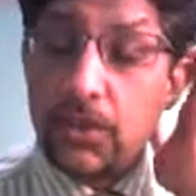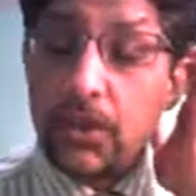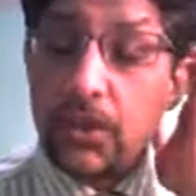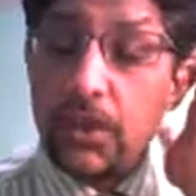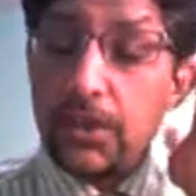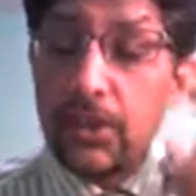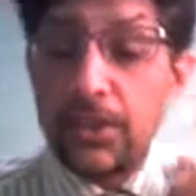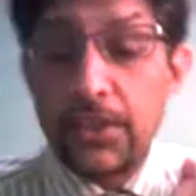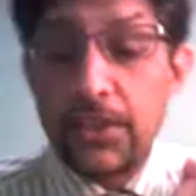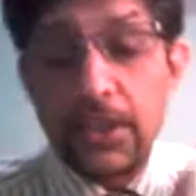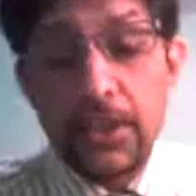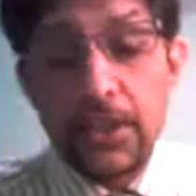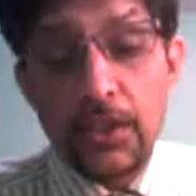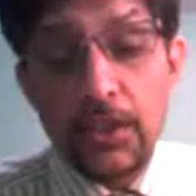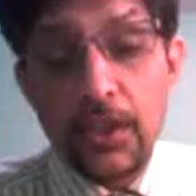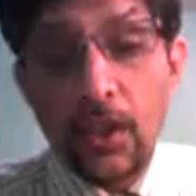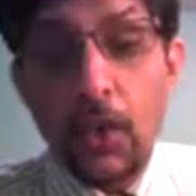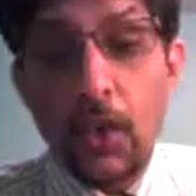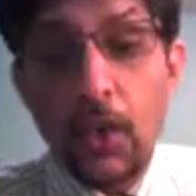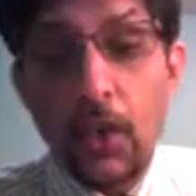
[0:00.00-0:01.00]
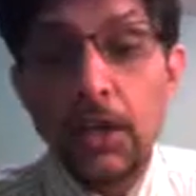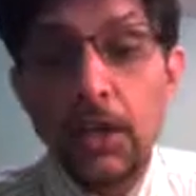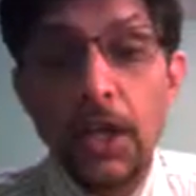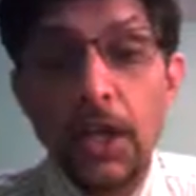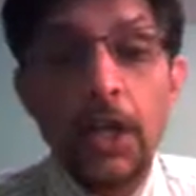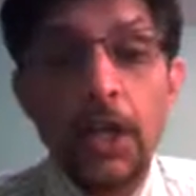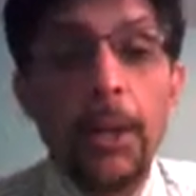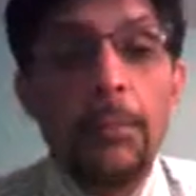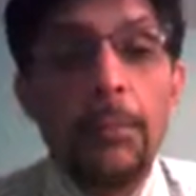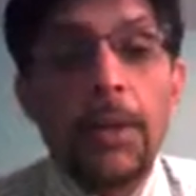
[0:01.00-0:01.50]
really create a record.
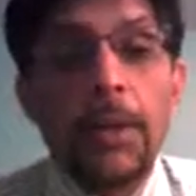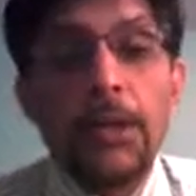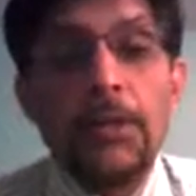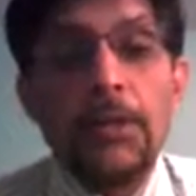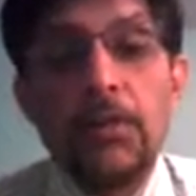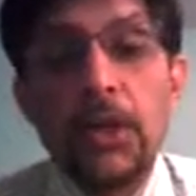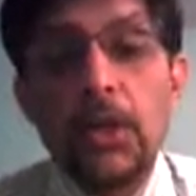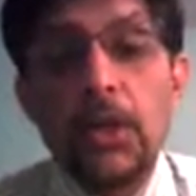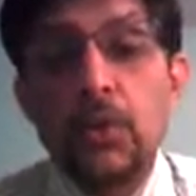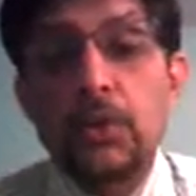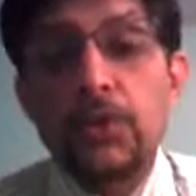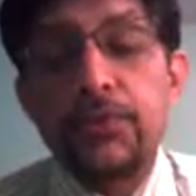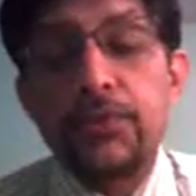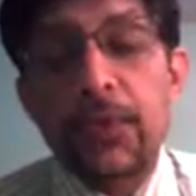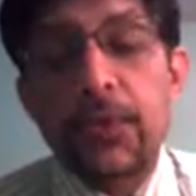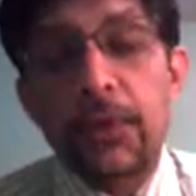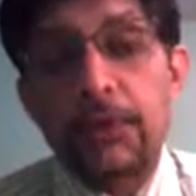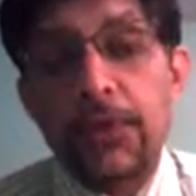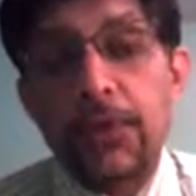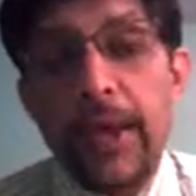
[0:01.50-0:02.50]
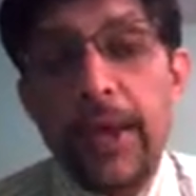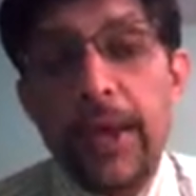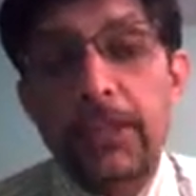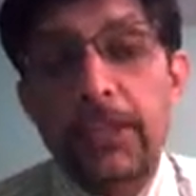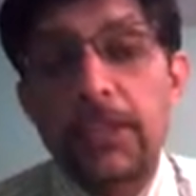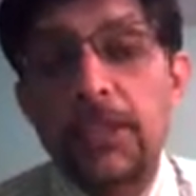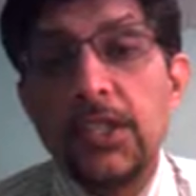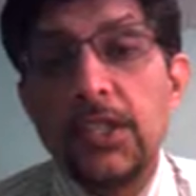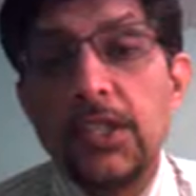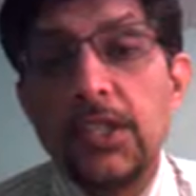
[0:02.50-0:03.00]
But one knows for a fact
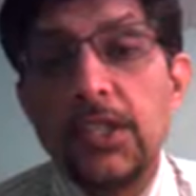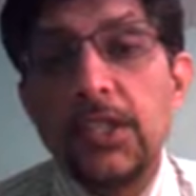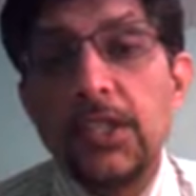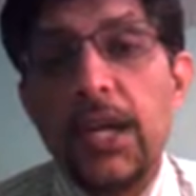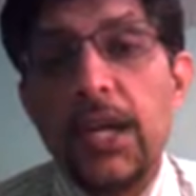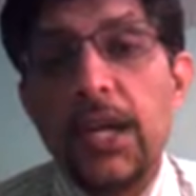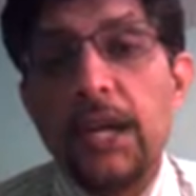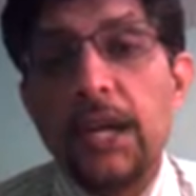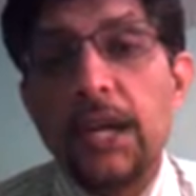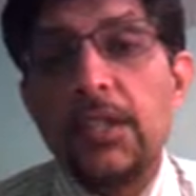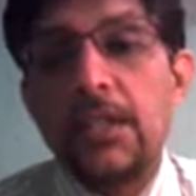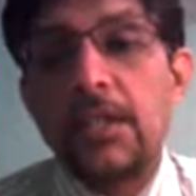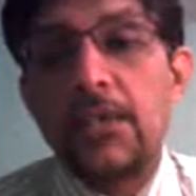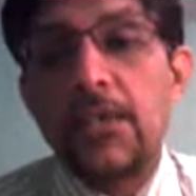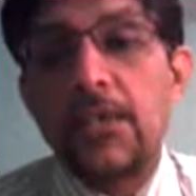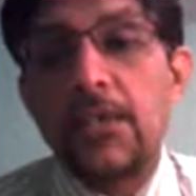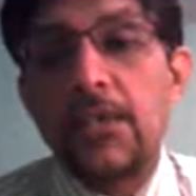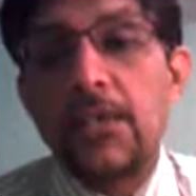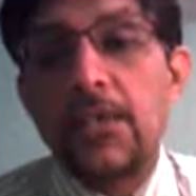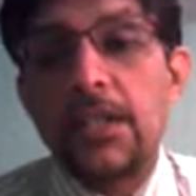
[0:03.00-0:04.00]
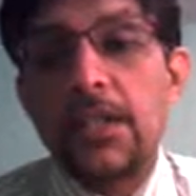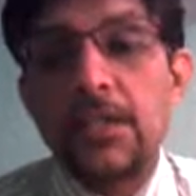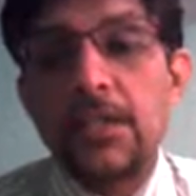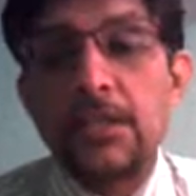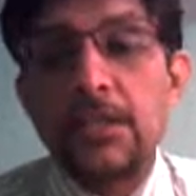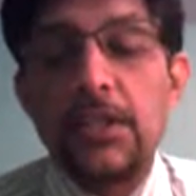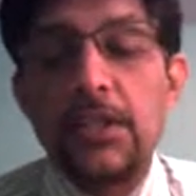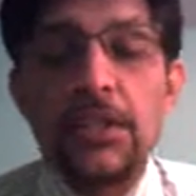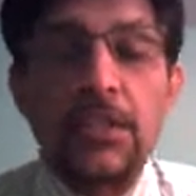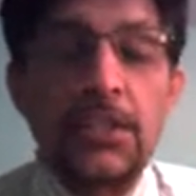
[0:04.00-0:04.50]
that one can
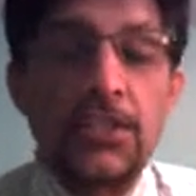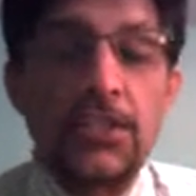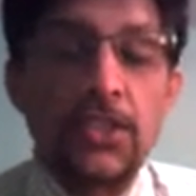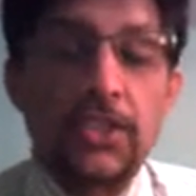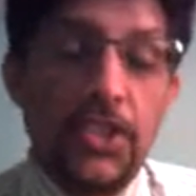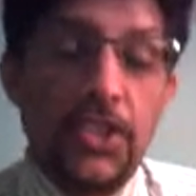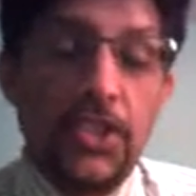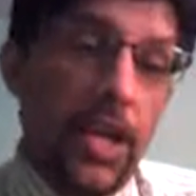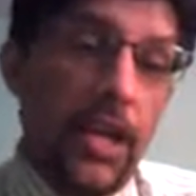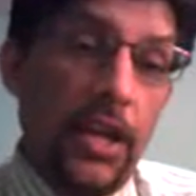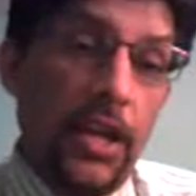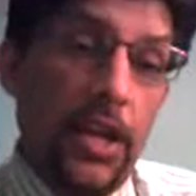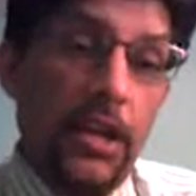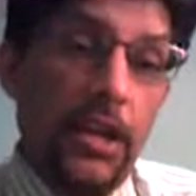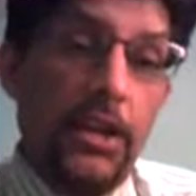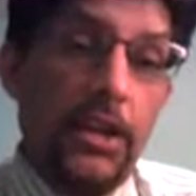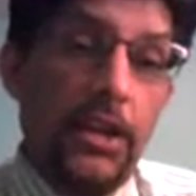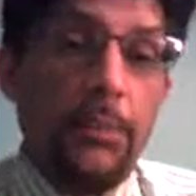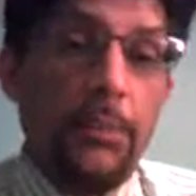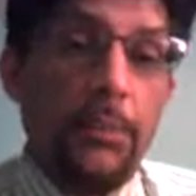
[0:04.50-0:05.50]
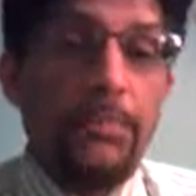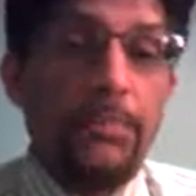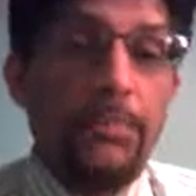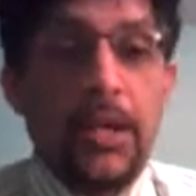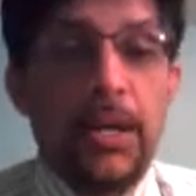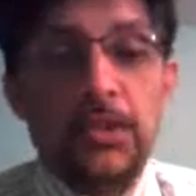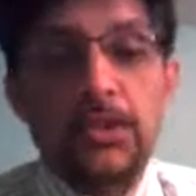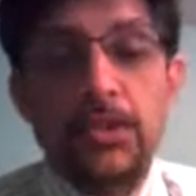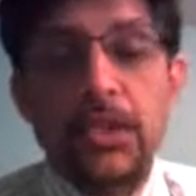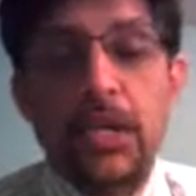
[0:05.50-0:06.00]
clearly say that
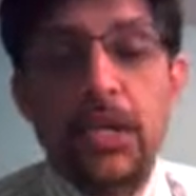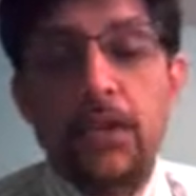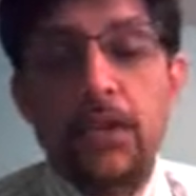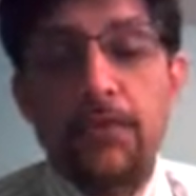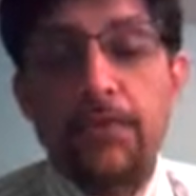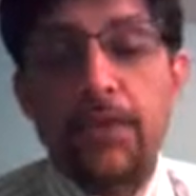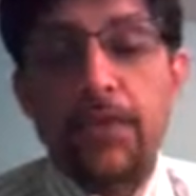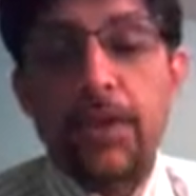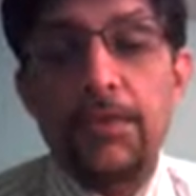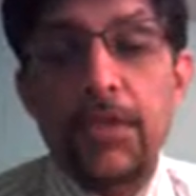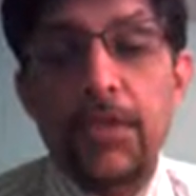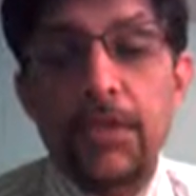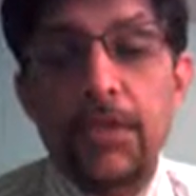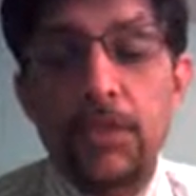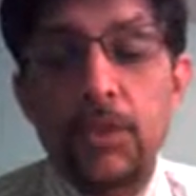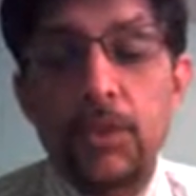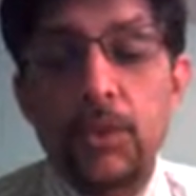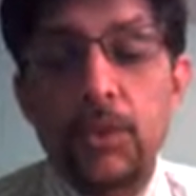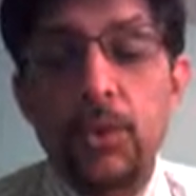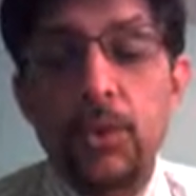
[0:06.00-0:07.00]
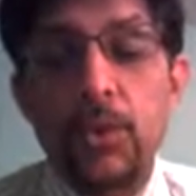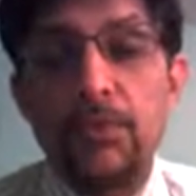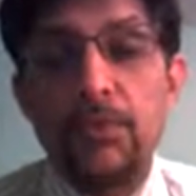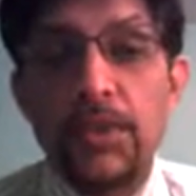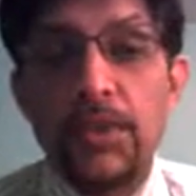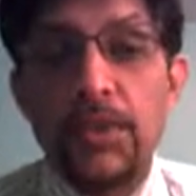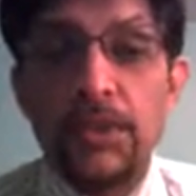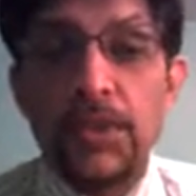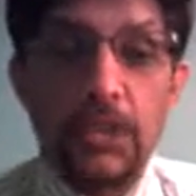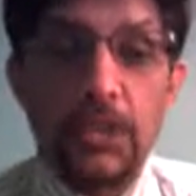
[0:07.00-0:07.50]
Pakistan are favourites to
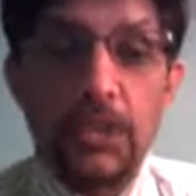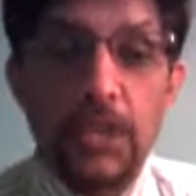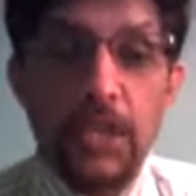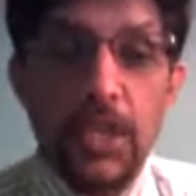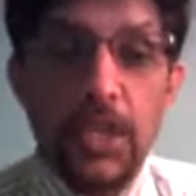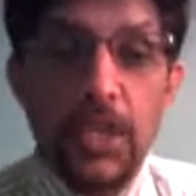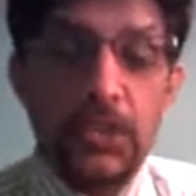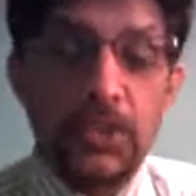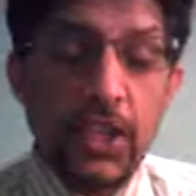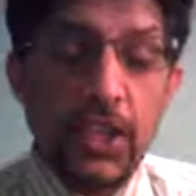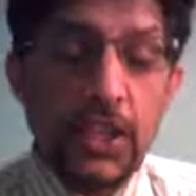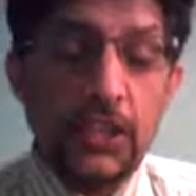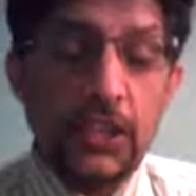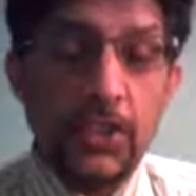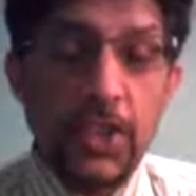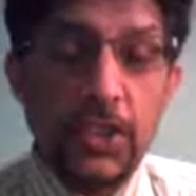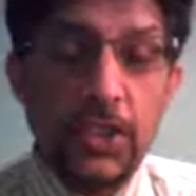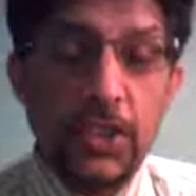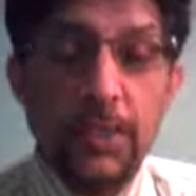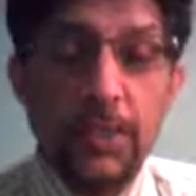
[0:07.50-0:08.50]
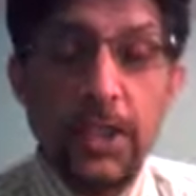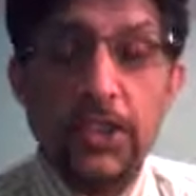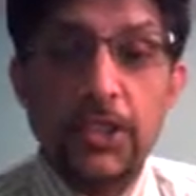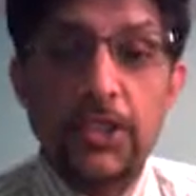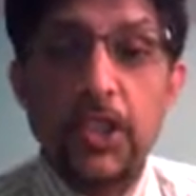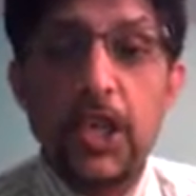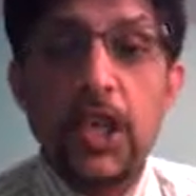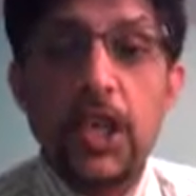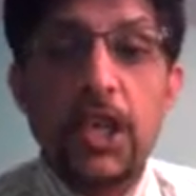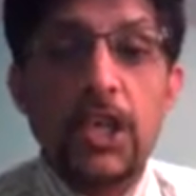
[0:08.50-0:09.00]
win this second Test match.
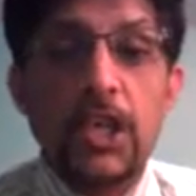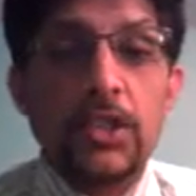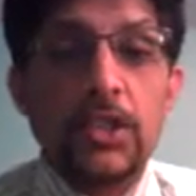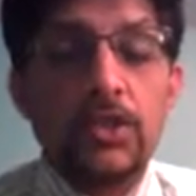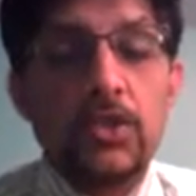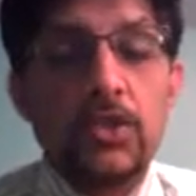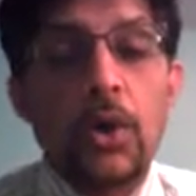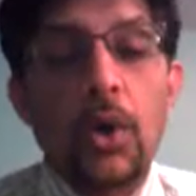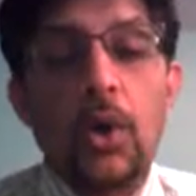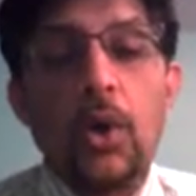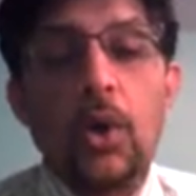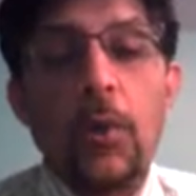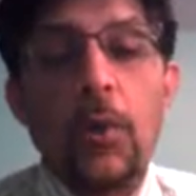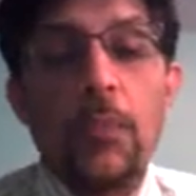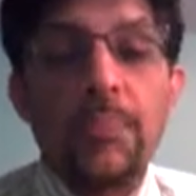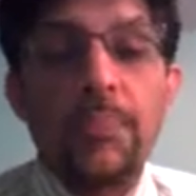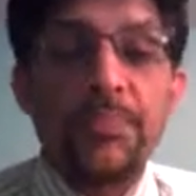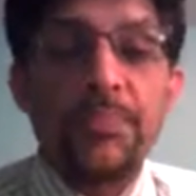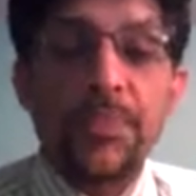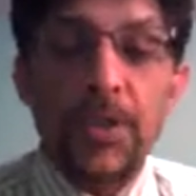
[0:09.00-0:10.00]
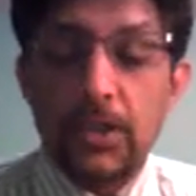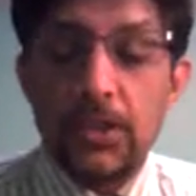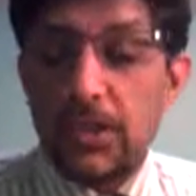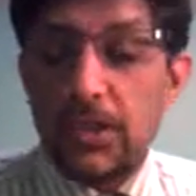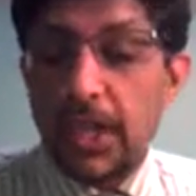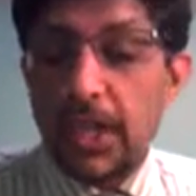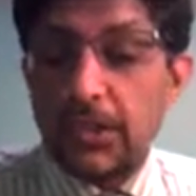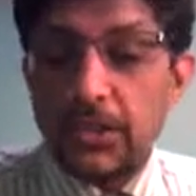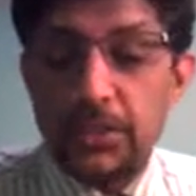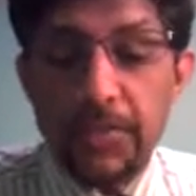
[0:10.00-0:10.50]
So
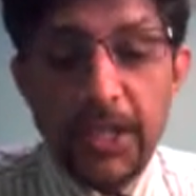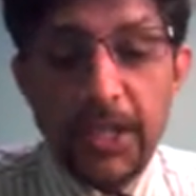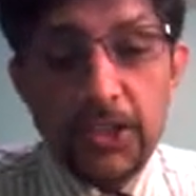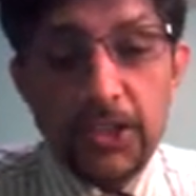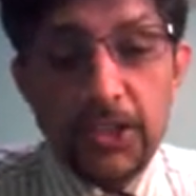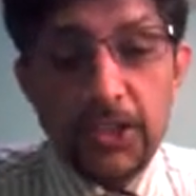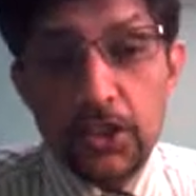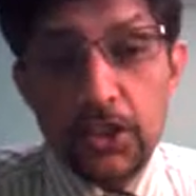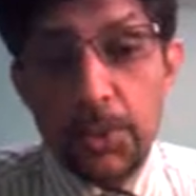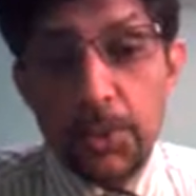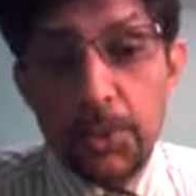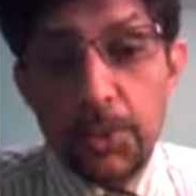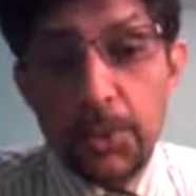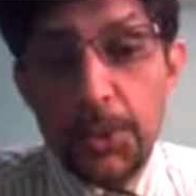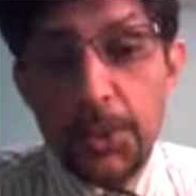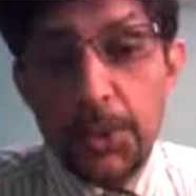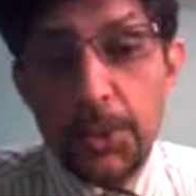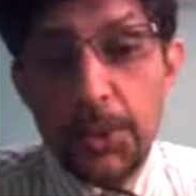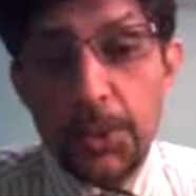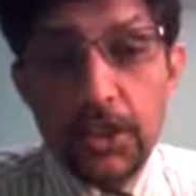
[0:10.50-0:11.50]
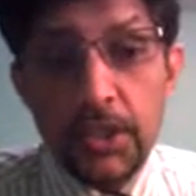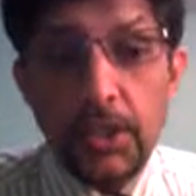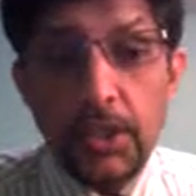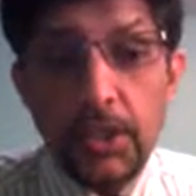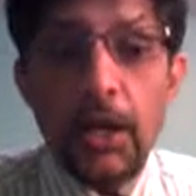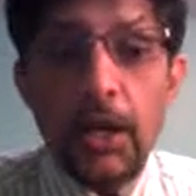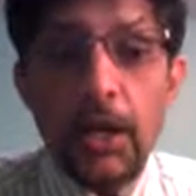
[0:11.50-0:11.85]
that's the match situation. Then